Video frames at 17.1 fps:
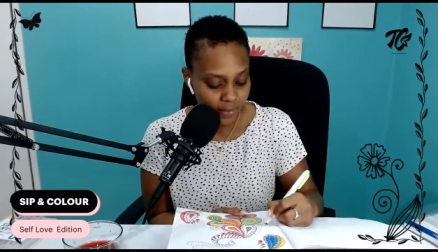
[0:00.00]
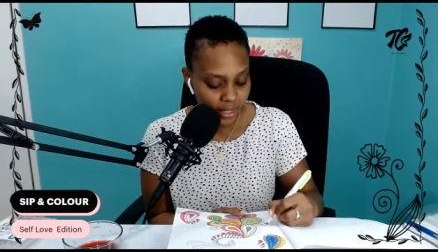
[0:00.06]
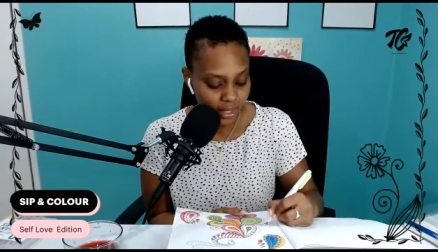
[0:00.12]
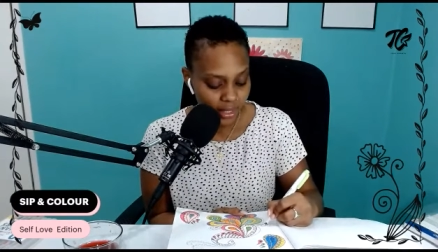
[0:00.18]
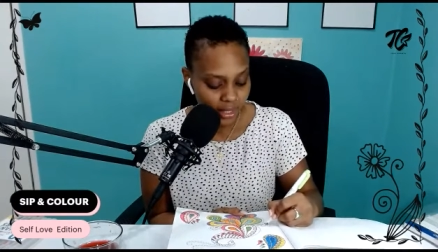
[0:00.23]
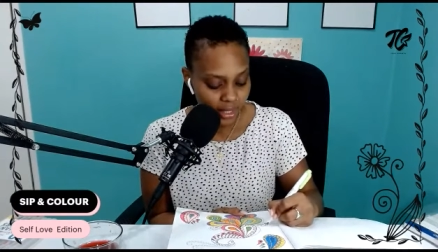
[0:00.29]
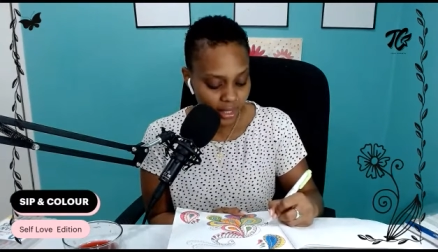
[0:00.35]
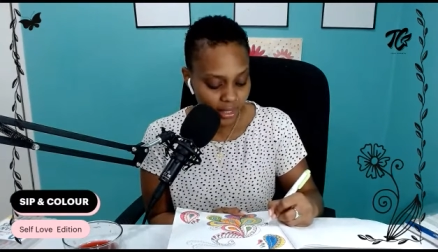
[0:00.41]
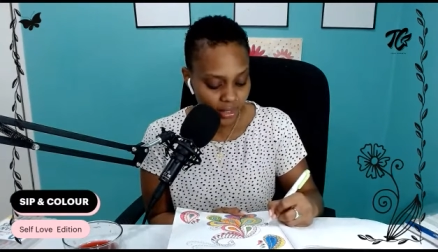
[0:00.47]

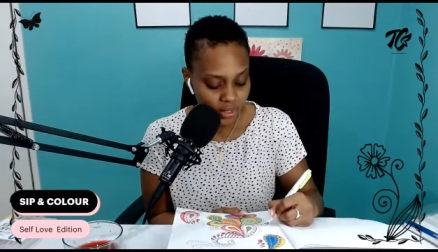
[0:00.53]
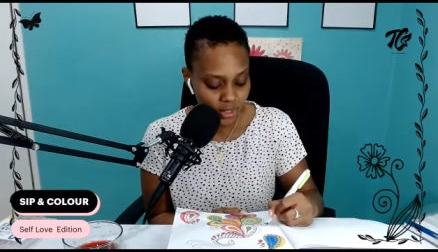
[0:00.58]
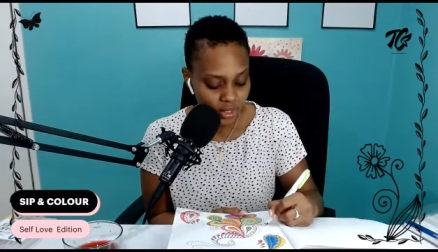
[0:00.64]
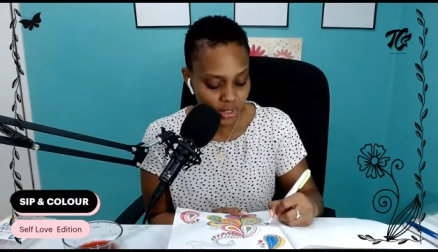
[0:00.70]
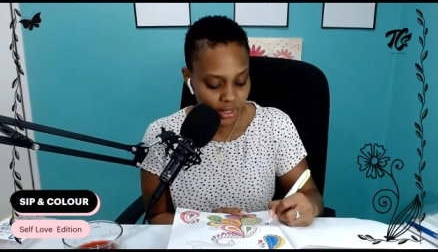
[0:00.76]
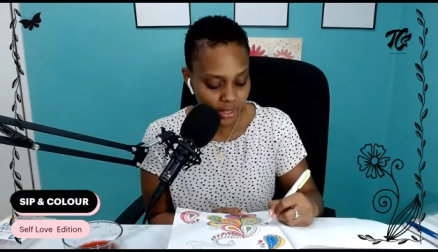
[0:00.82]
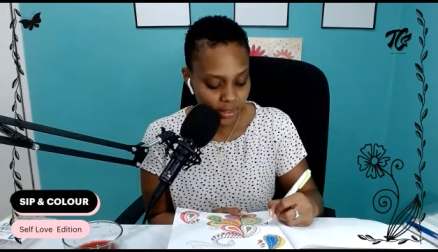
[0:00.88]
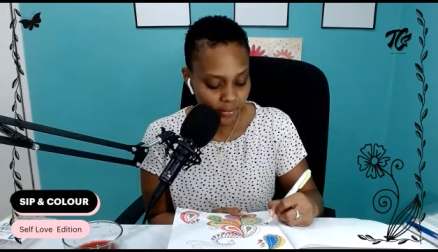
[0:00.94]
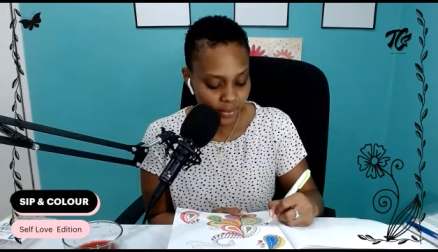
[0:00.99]
any
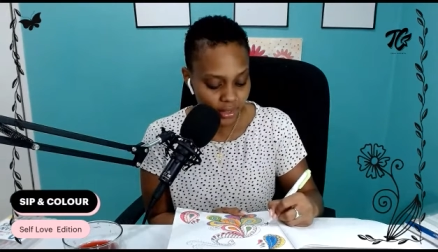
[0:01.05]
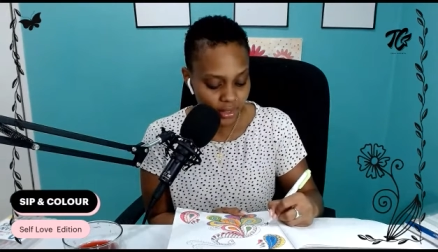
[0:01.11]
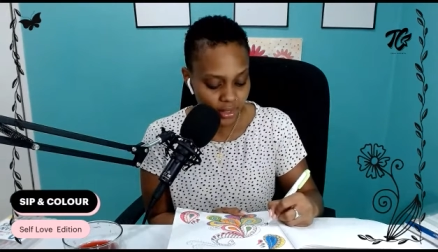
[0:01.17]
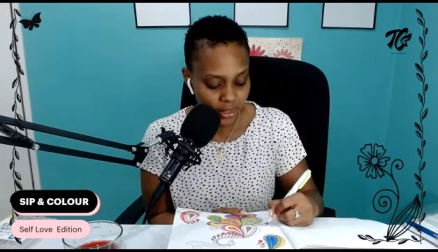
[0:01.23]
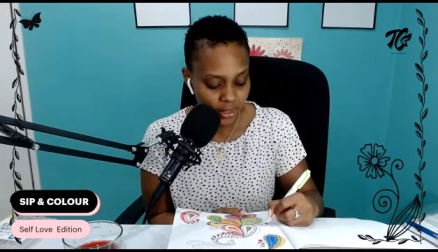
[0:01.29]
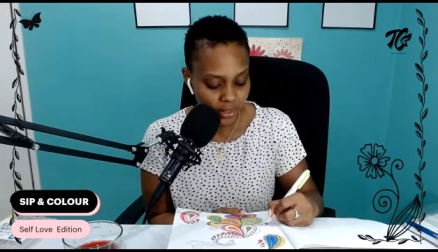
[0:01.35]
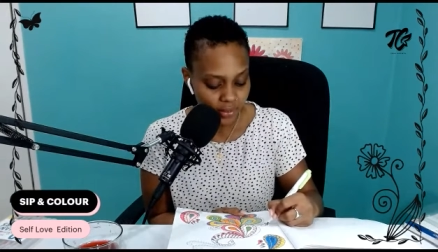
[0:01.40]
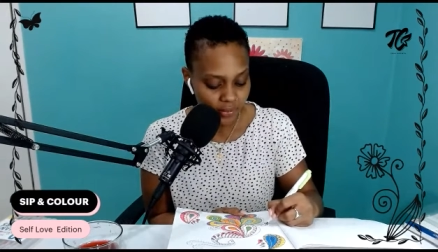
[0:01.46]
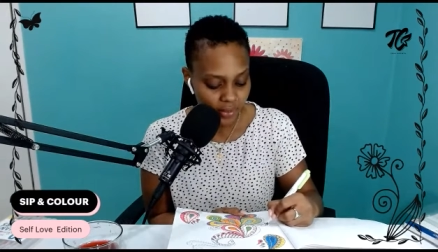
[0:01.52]
energy left
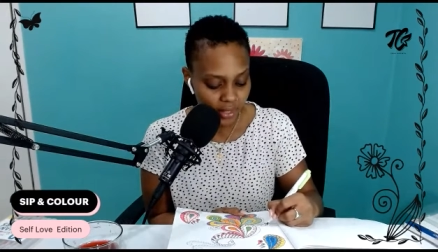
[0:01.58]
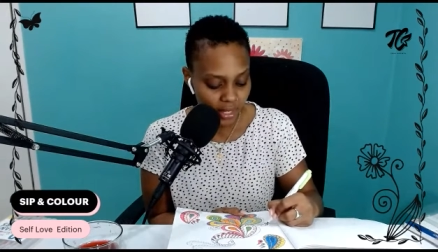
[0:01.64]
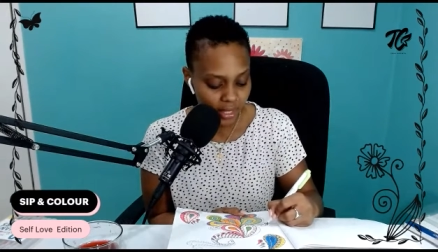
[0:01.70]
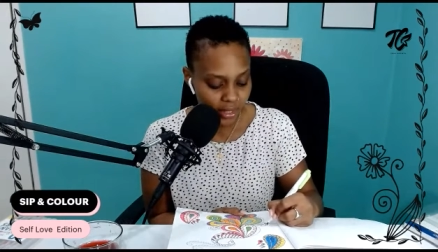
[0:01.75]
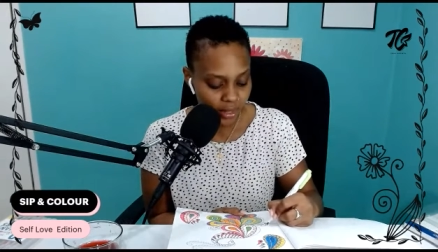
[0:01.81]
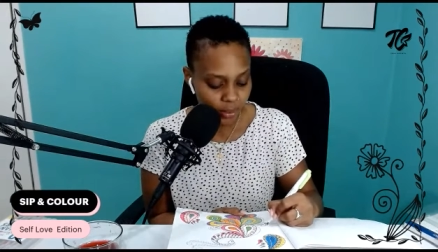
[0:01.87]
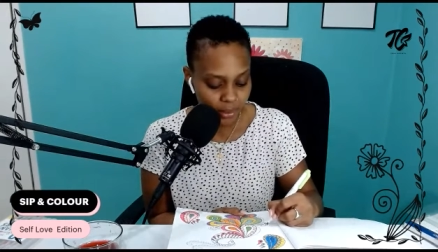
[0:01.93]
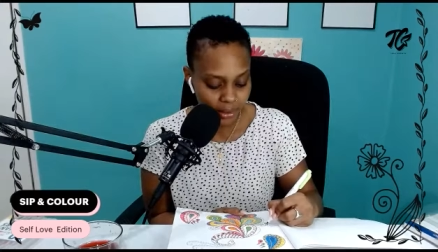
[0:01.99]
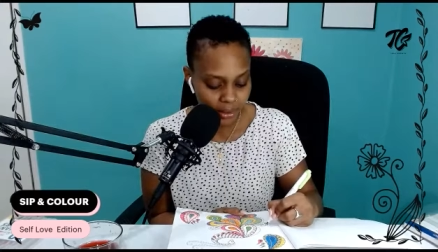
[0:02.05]
for
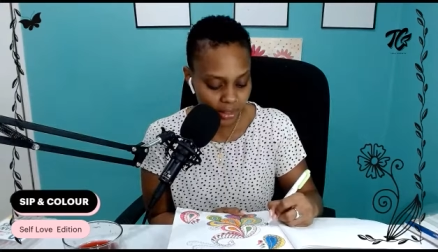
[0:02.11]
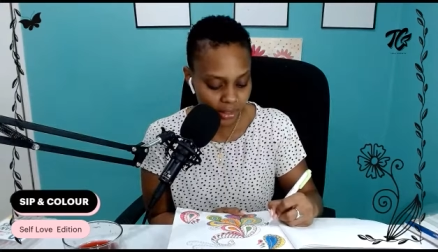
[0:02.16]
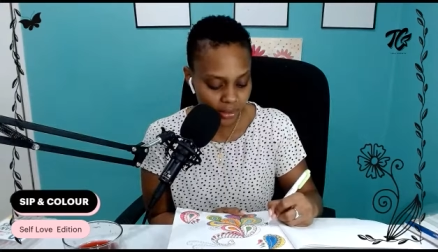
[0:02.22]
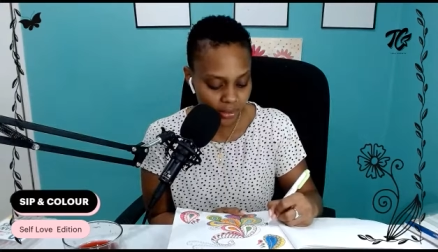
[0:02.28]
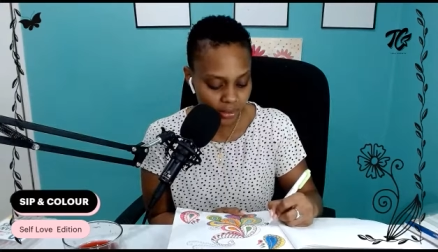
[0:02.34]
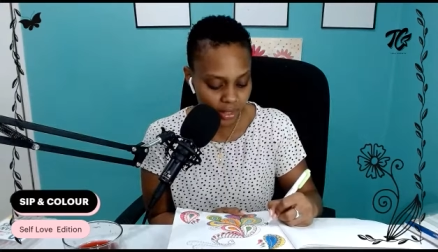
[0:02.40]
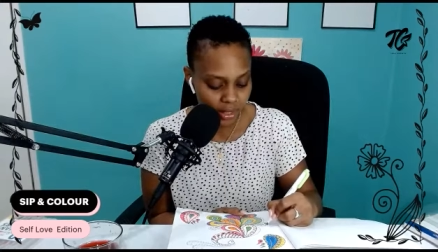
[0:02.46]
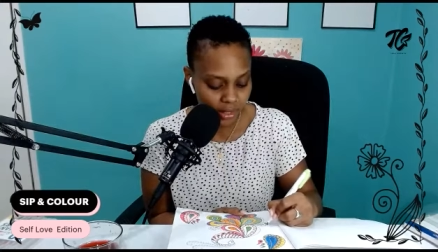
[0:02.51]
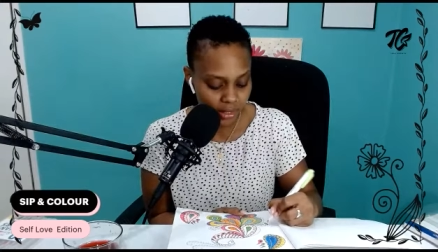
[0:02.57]

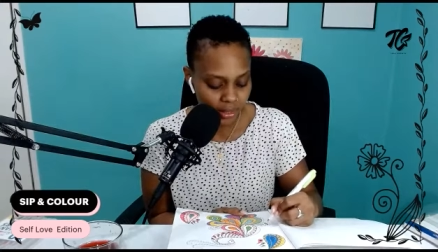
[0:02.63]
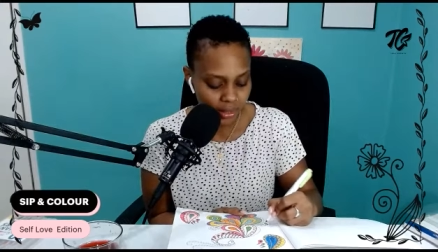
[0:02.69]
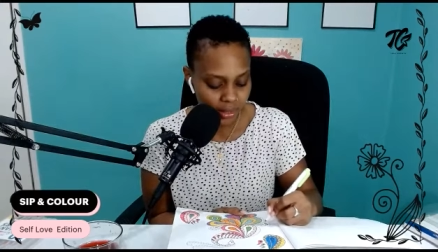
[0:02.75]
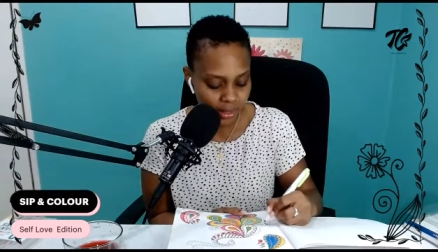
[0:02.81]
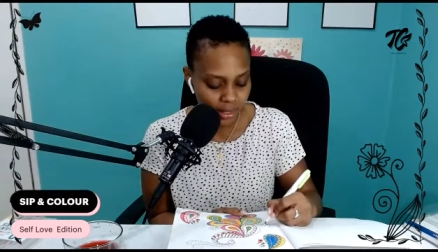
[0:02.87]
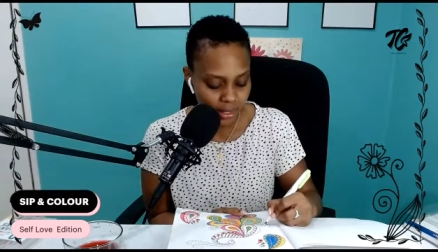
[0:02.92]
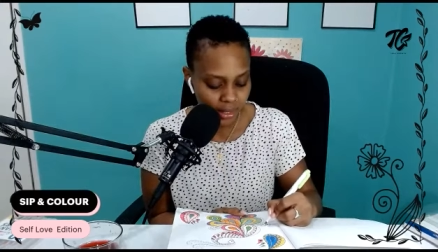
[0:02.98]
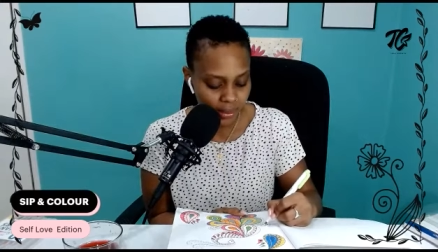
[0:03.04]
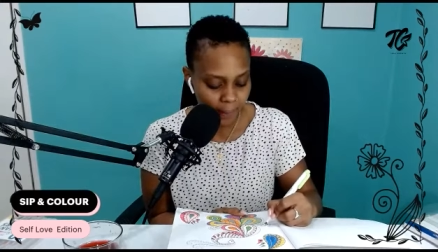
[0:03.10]
anybody or
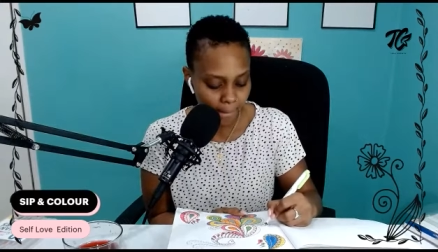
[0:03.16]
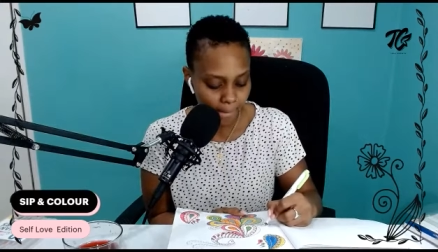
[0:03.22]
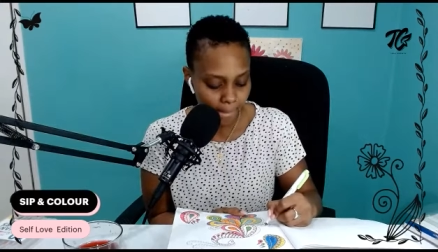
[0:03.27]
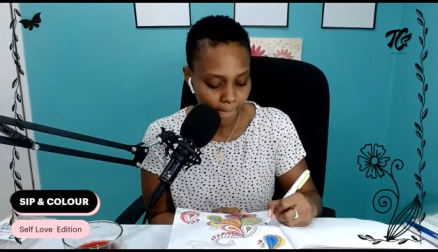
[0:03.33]
anything,